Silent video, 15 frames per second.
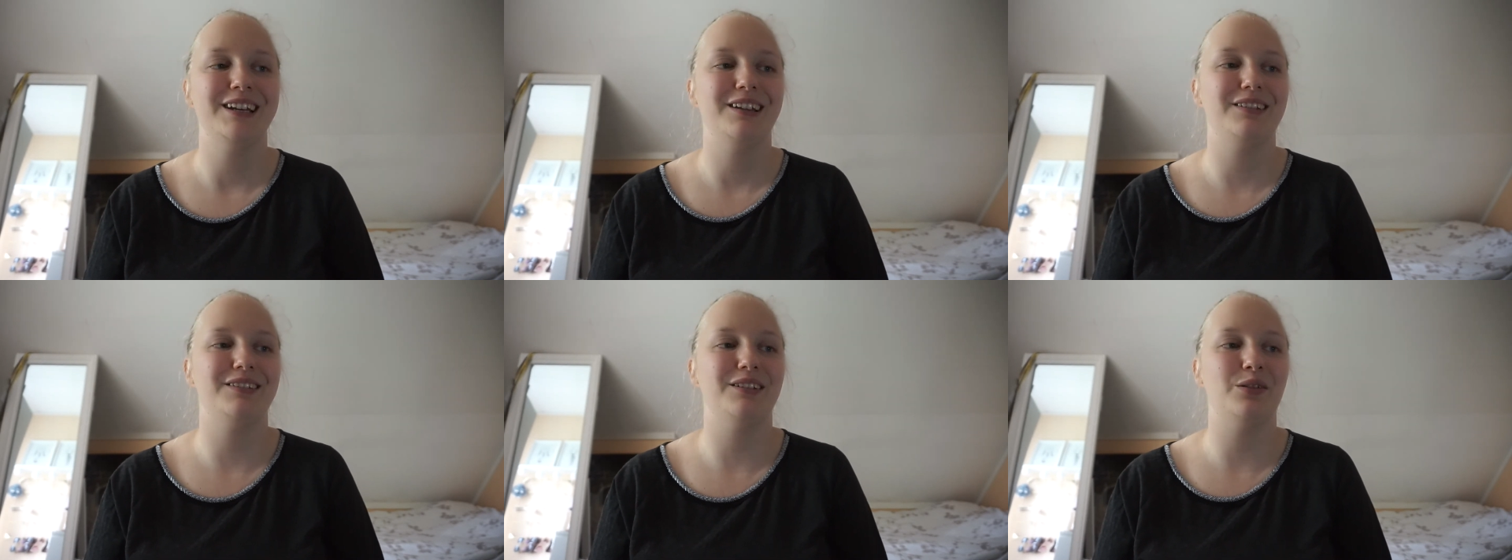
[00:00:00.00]

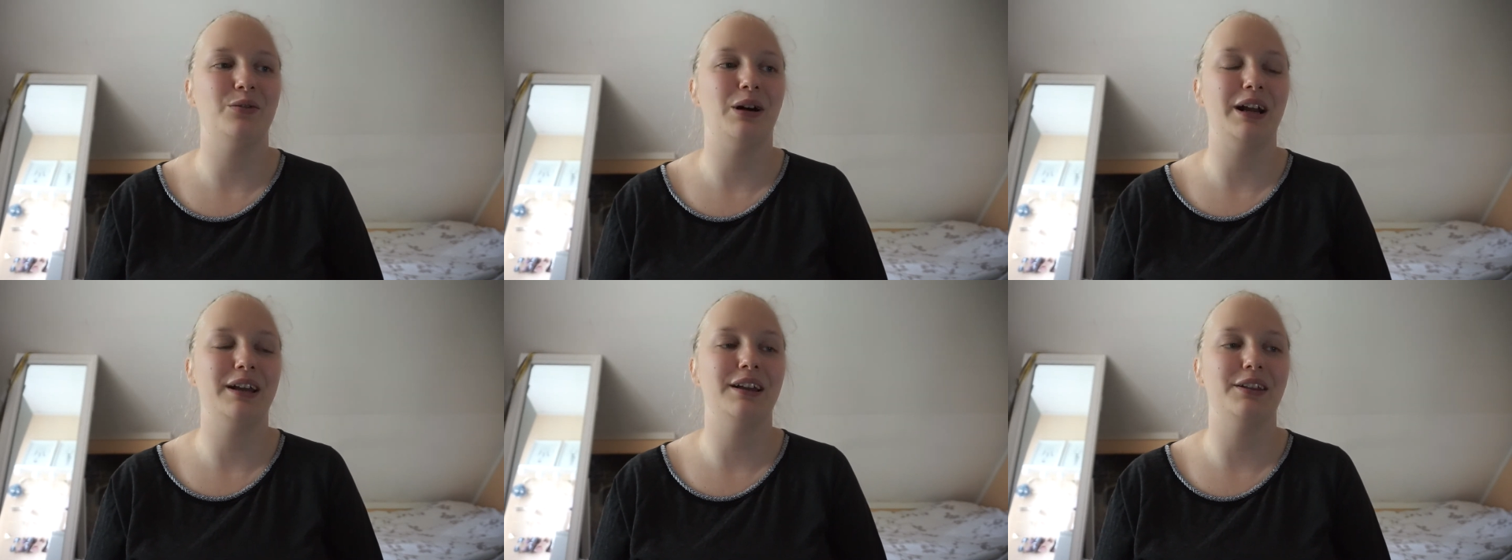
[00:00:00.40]
So
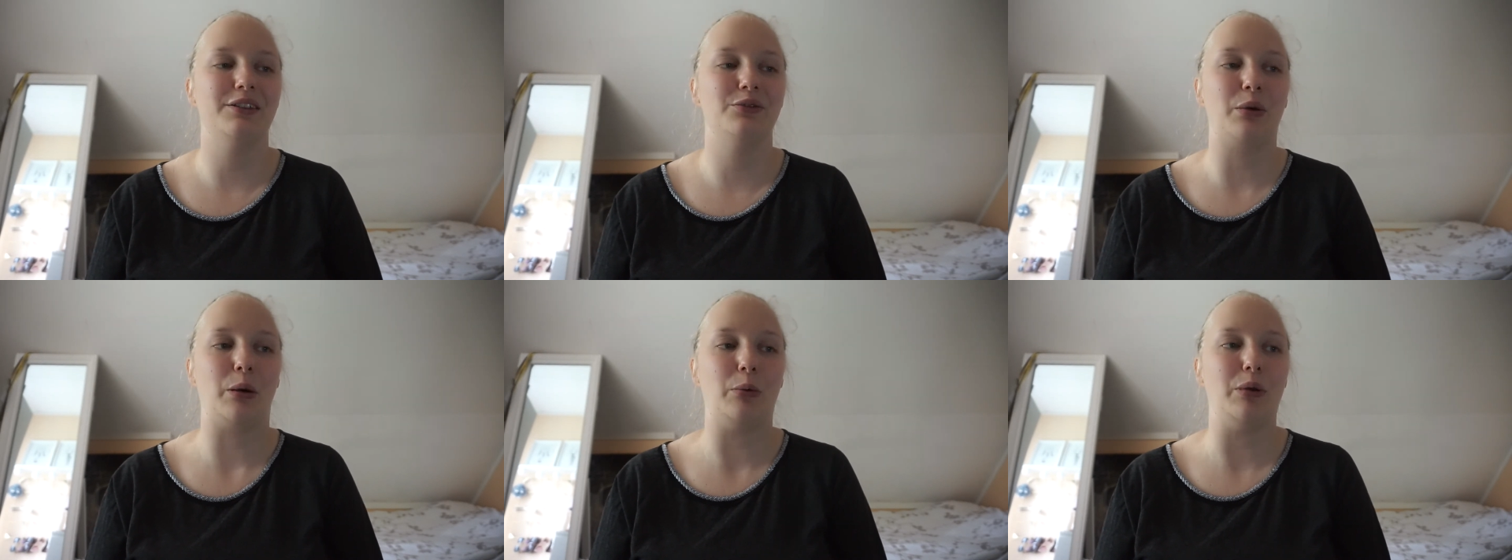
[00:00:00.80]
I got
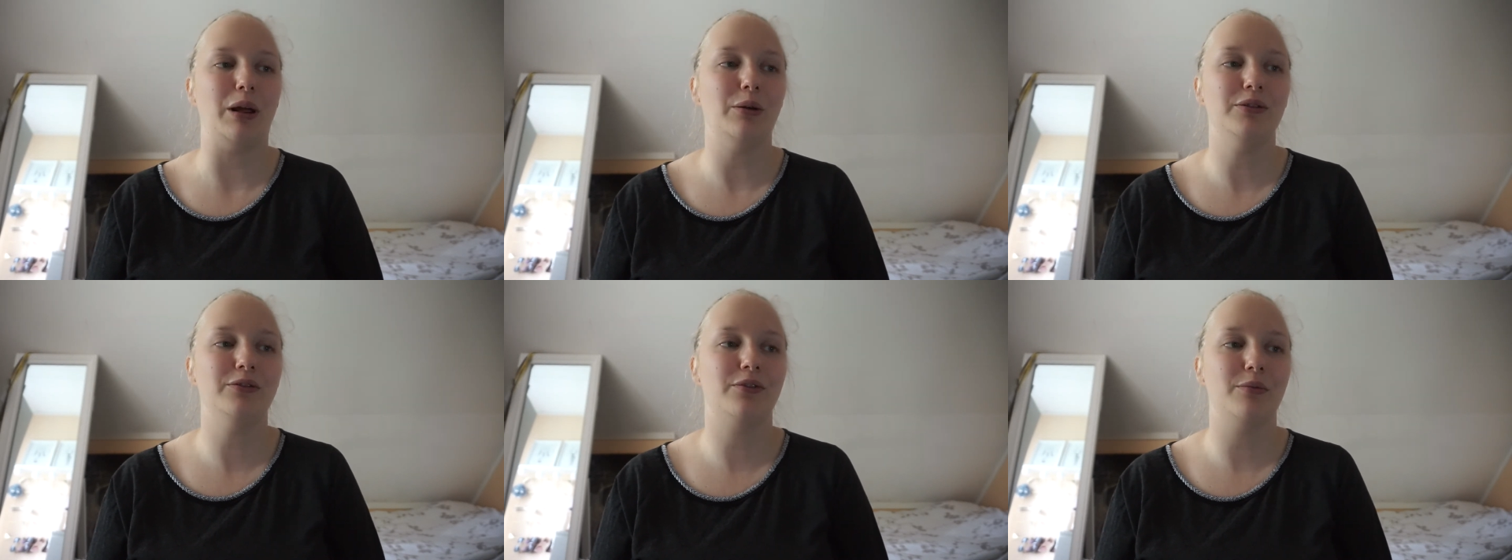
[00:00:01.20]
thrown
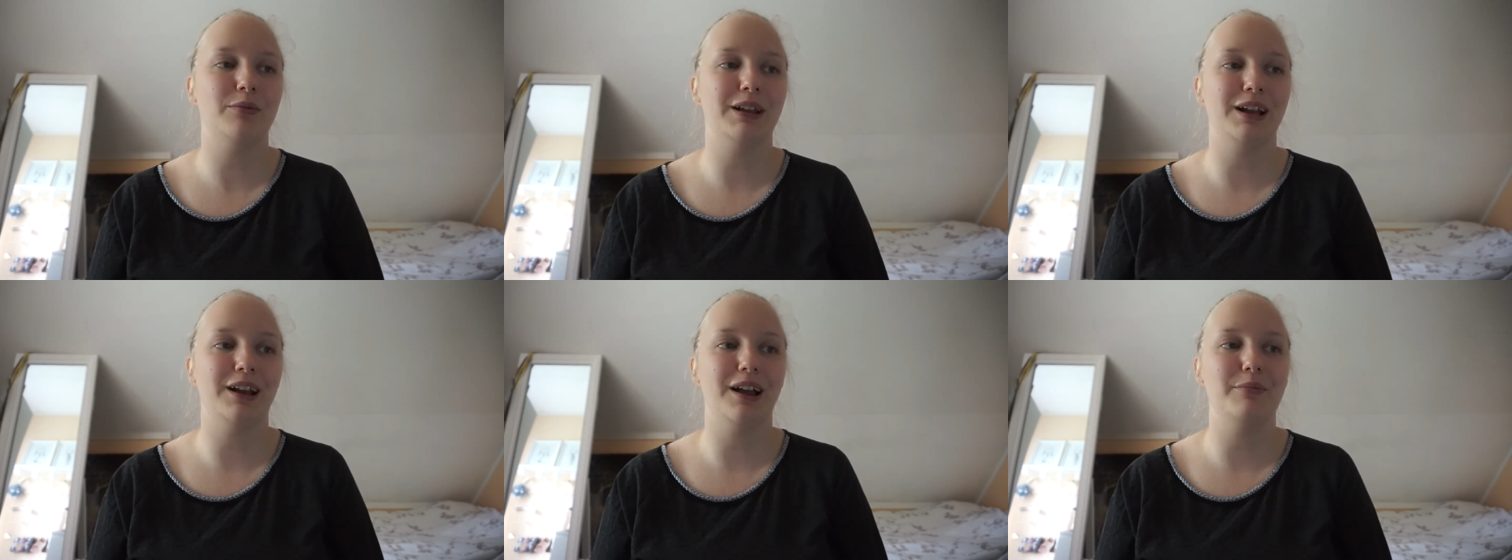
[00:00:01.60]
out from
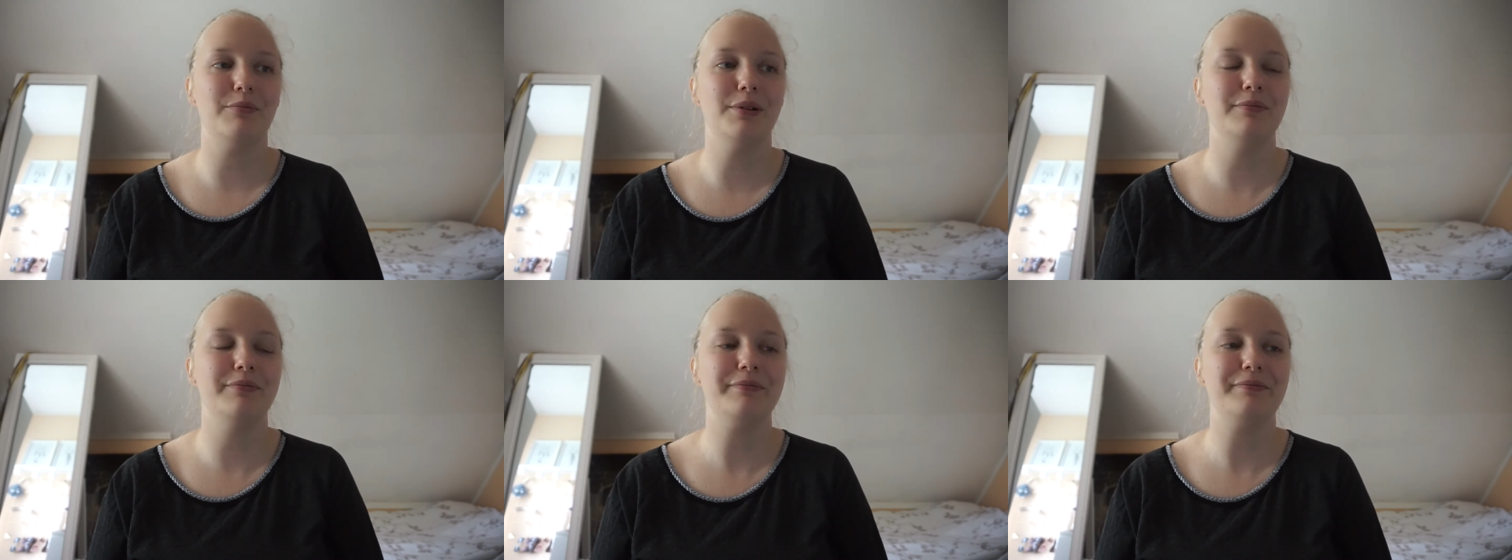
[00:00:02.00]
the club,